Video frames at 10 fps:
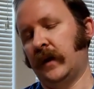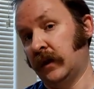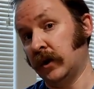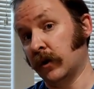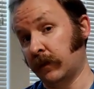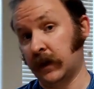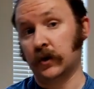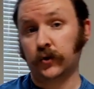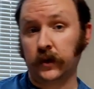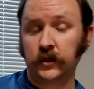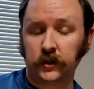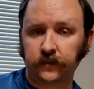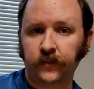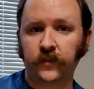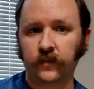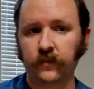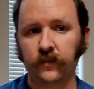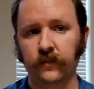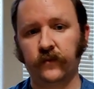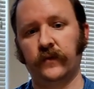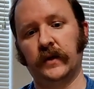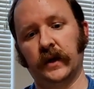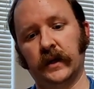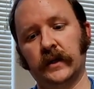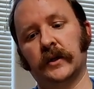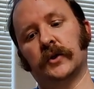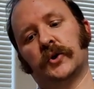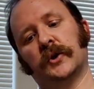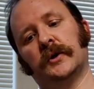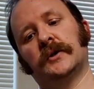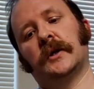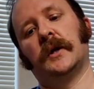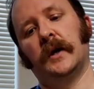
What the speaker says: in the European tradition to get to the sugars.